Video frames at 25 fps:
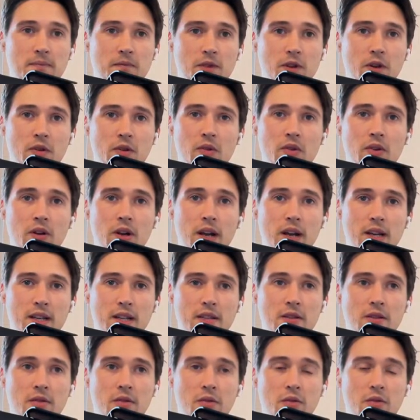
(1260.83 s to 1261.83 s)
no longer has
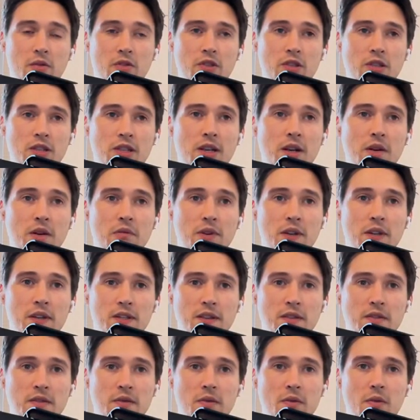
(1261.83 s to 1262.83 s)
to consciously
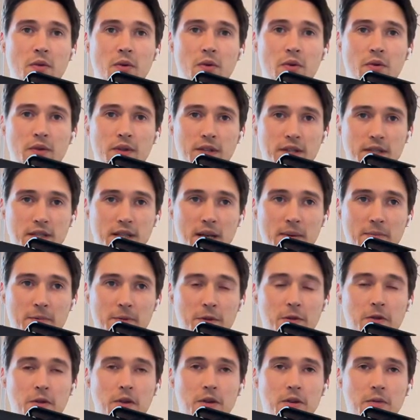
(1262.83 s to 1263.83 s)
reason through all the steps
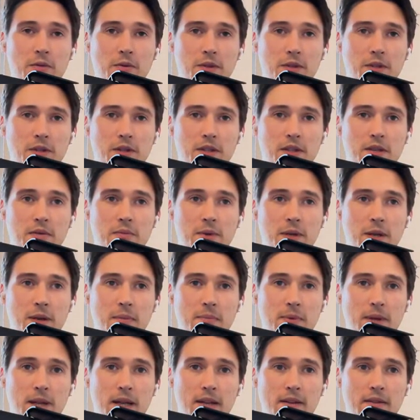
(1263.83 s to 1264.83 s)
to de determine a
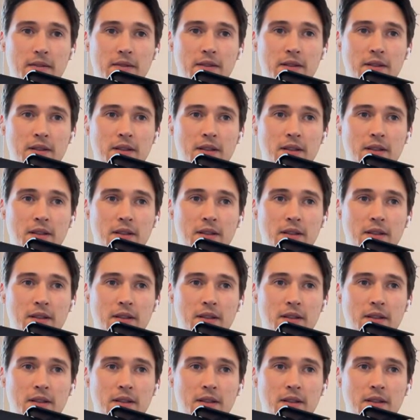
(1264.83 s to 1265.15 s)
plan.